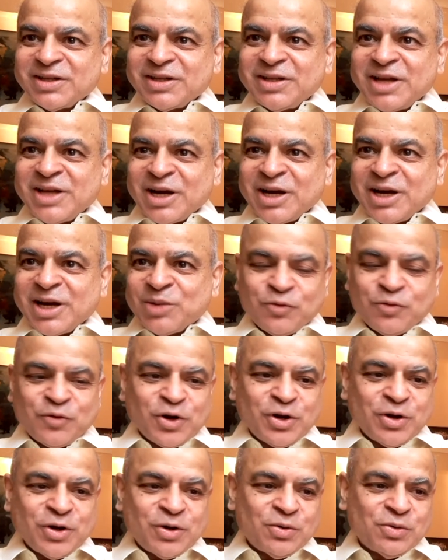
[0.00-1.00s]
that
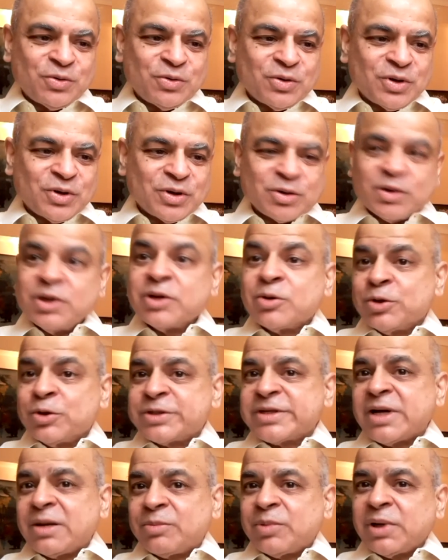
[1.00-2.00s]
portfolio
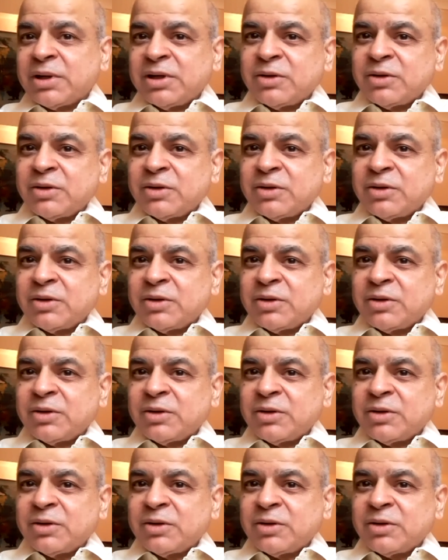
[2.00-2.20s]
goes up and